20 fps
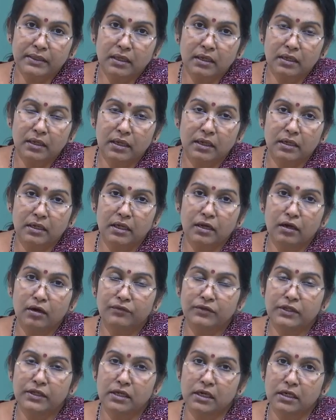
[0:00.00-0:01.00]
the learning
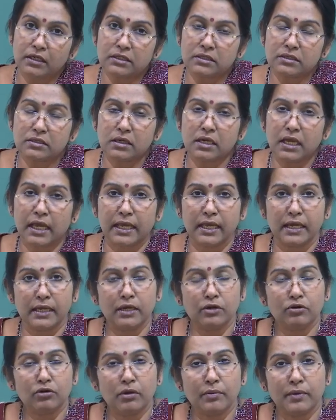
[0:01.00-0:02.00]
of the youngster, again
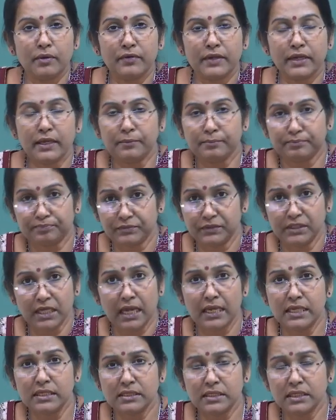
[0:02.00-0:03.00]
it will be a very
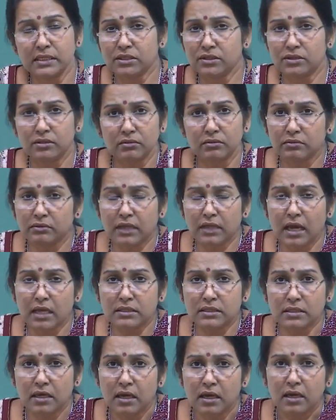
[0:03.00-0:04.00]
challenging
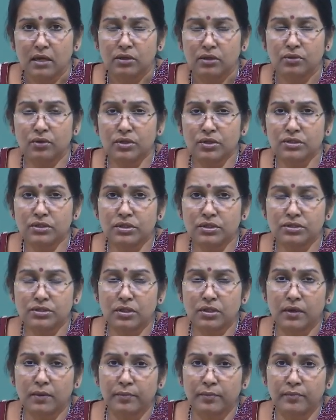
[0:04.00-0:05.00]
task. no such
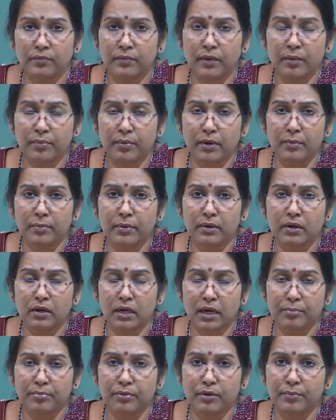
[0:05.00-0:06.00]
proper or
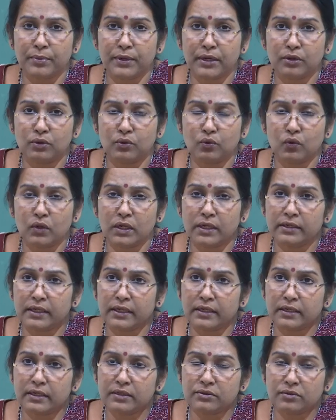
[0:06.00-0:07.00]
appropriate tool and
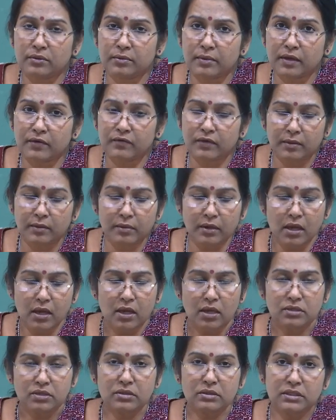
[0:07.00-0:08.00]
techniques will be available.
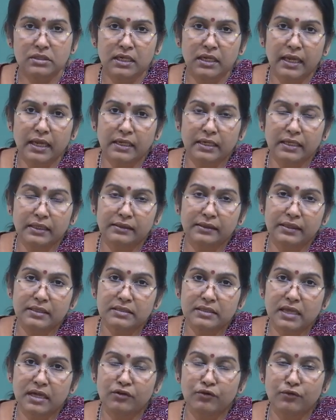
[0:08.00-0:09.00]
So, selecting these
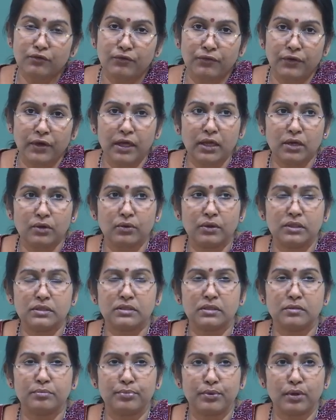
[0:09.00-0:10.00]
kind of vague
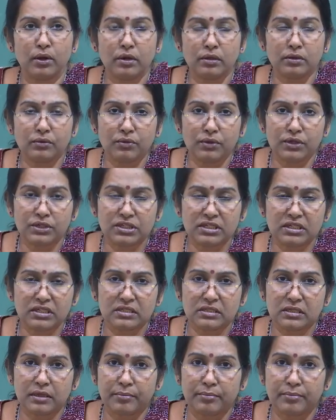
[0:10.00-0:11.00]
questions, broad
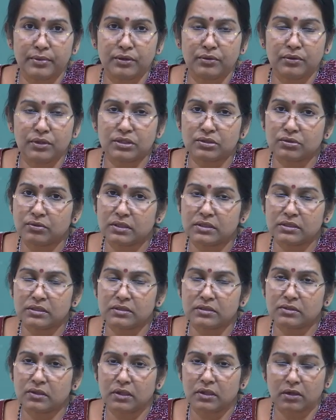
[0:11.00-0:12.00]
questions, ambiguous
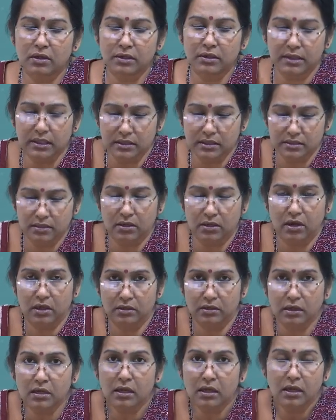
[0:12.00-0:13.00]
questions will not not
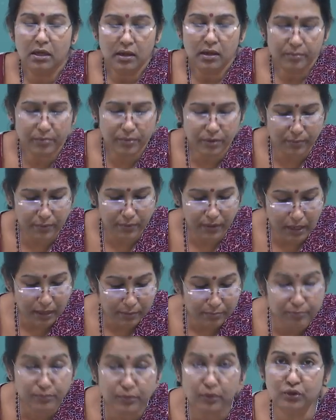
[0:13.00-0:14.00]
the proper
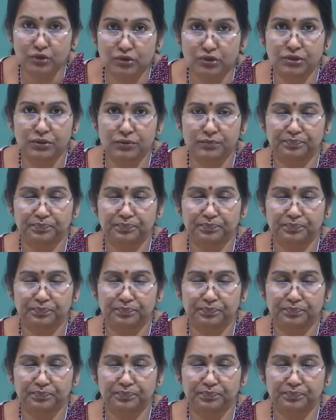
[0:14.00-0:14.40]
approach